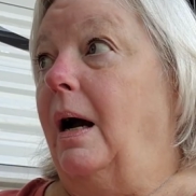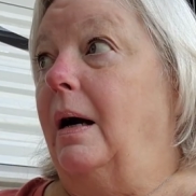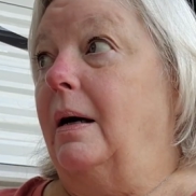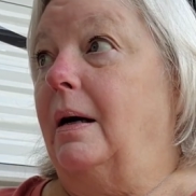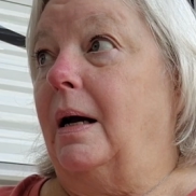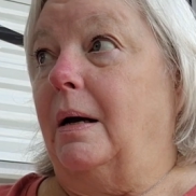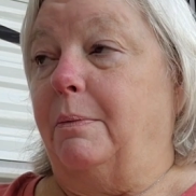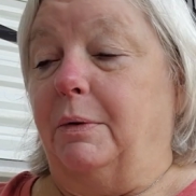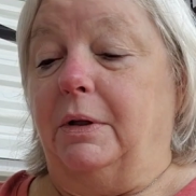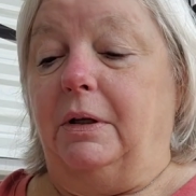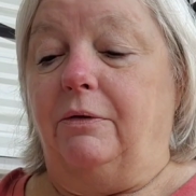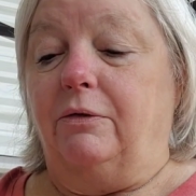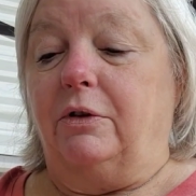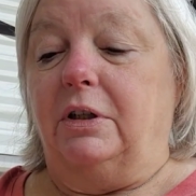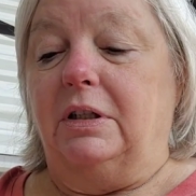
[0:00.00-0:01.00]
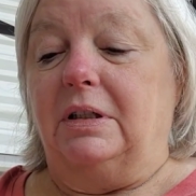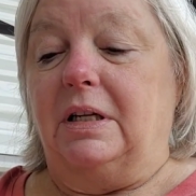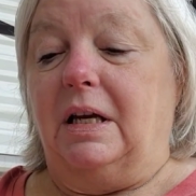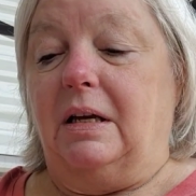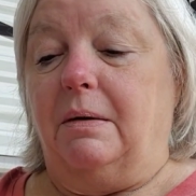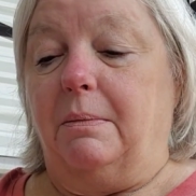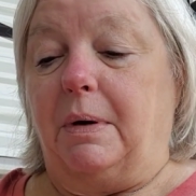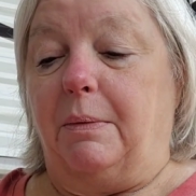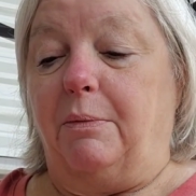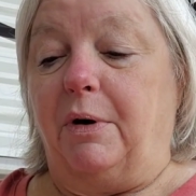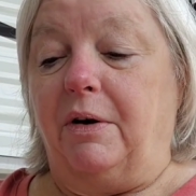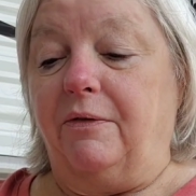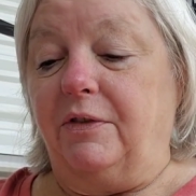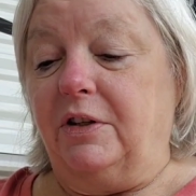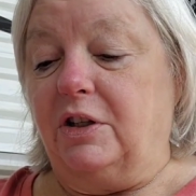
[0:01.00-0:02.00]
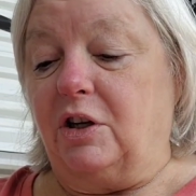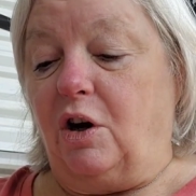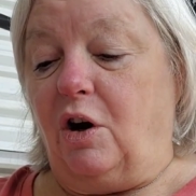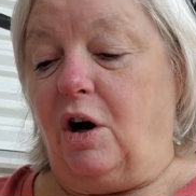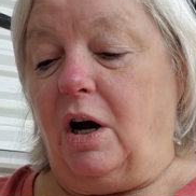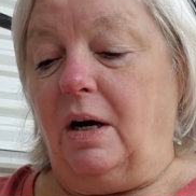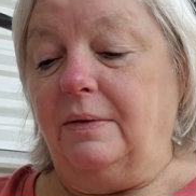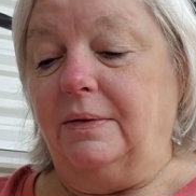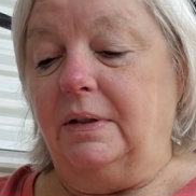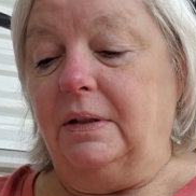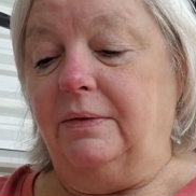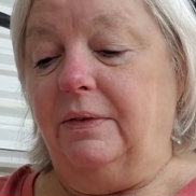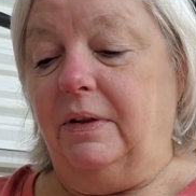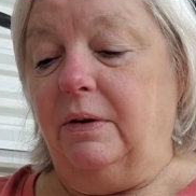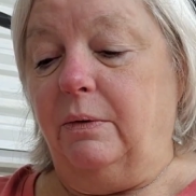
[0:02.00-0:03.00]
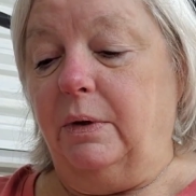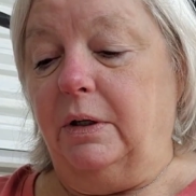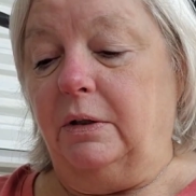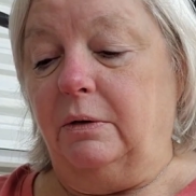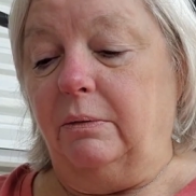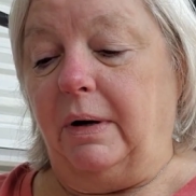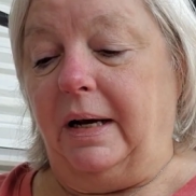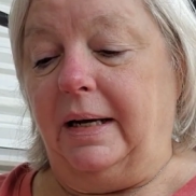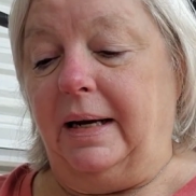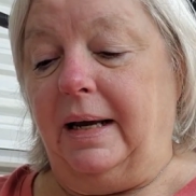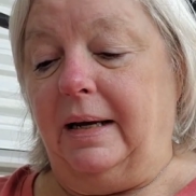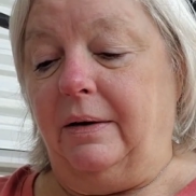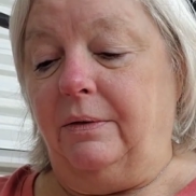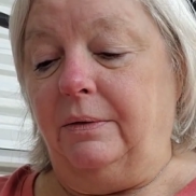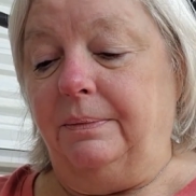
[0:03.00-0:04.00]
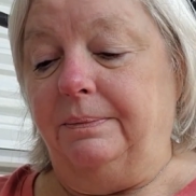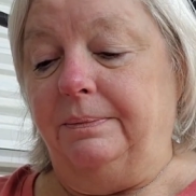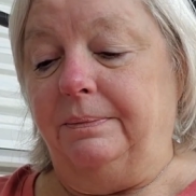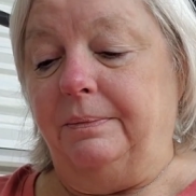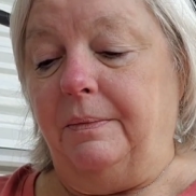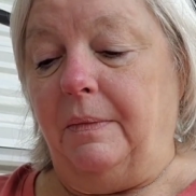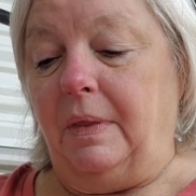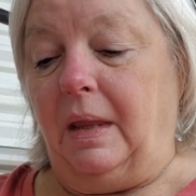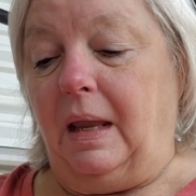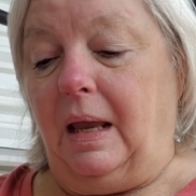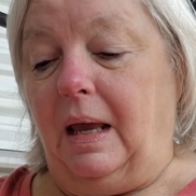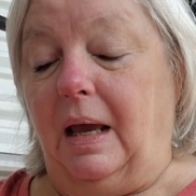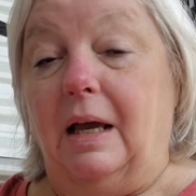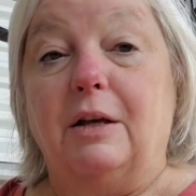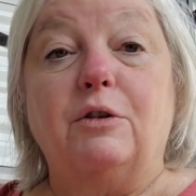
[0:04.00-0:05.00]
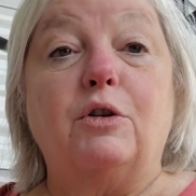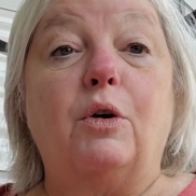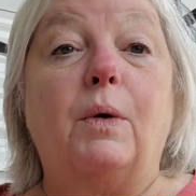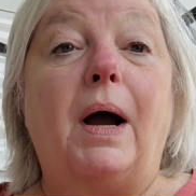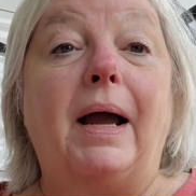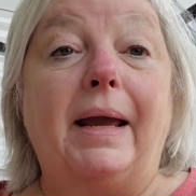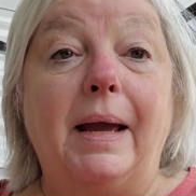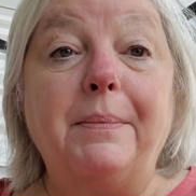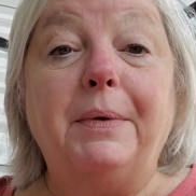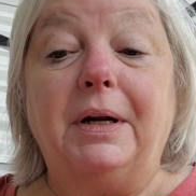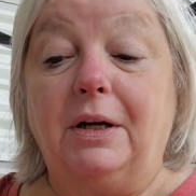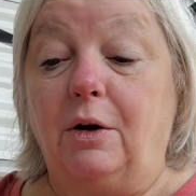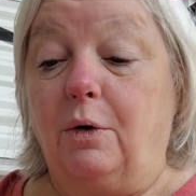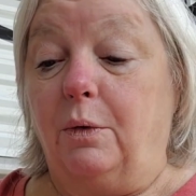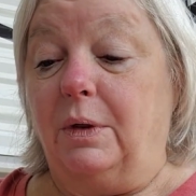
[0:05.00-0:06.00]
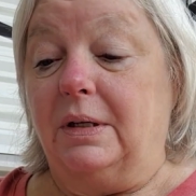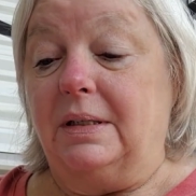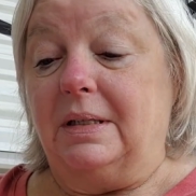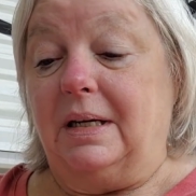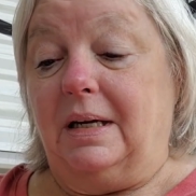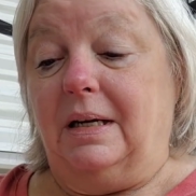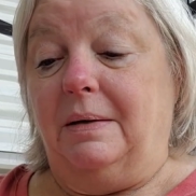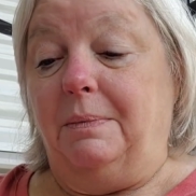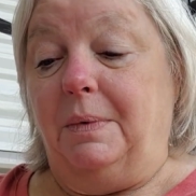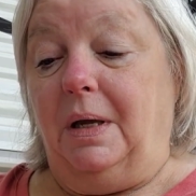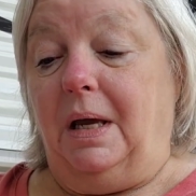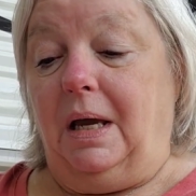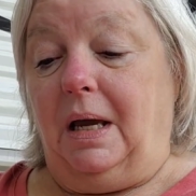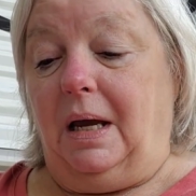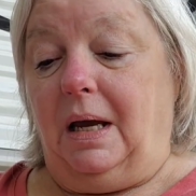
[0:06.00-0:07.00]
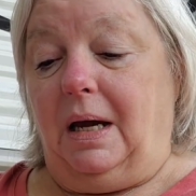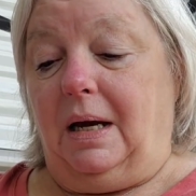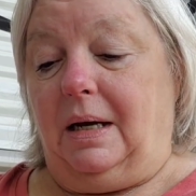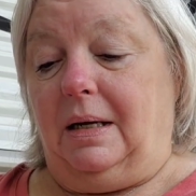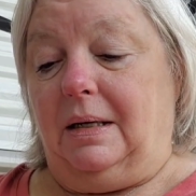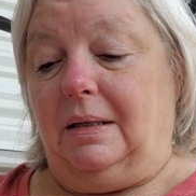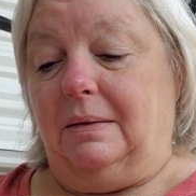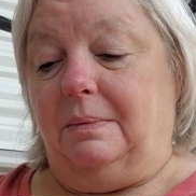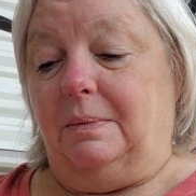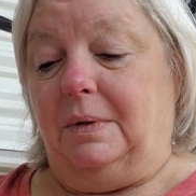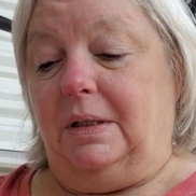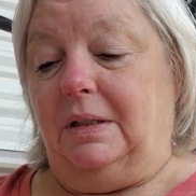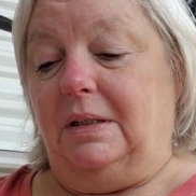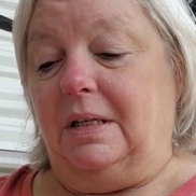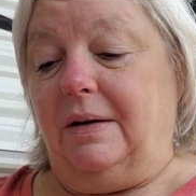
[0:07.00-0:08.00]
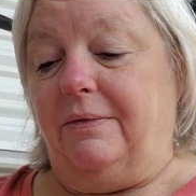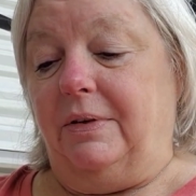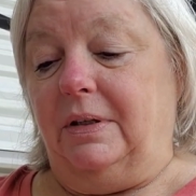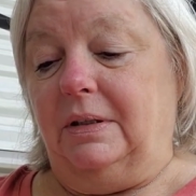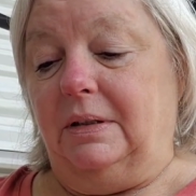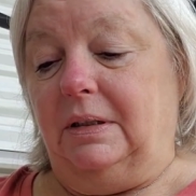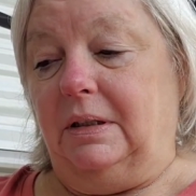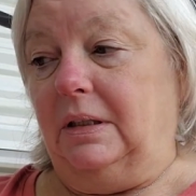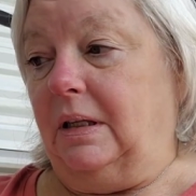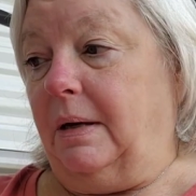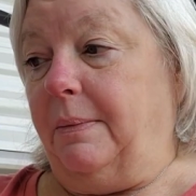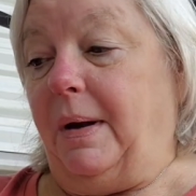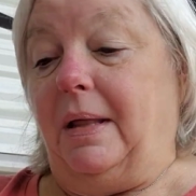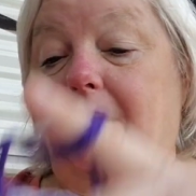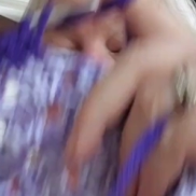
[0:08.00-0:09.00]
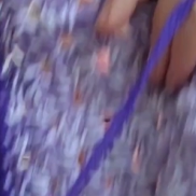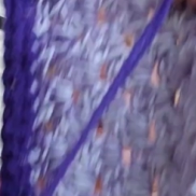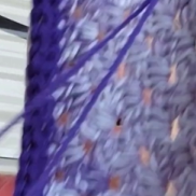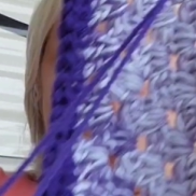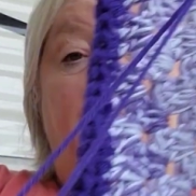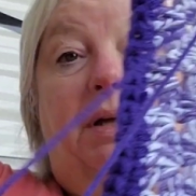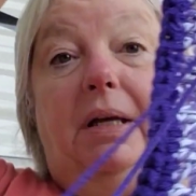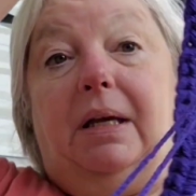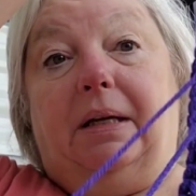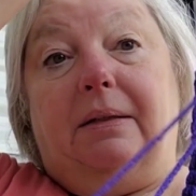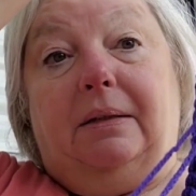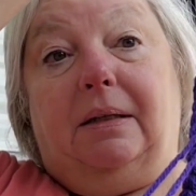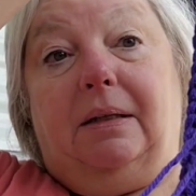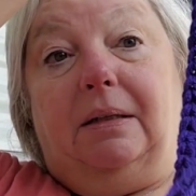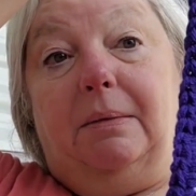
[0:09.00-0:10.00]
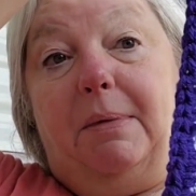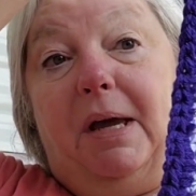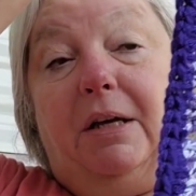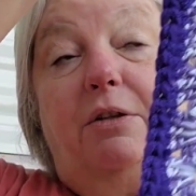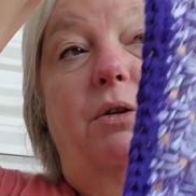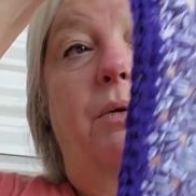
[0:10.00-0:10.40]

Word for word: Uh, I believe Roy's taking my breakfast off of the griddle right now. So I am going to go this time. Um, and definitely, I'm on the back blanket, on the back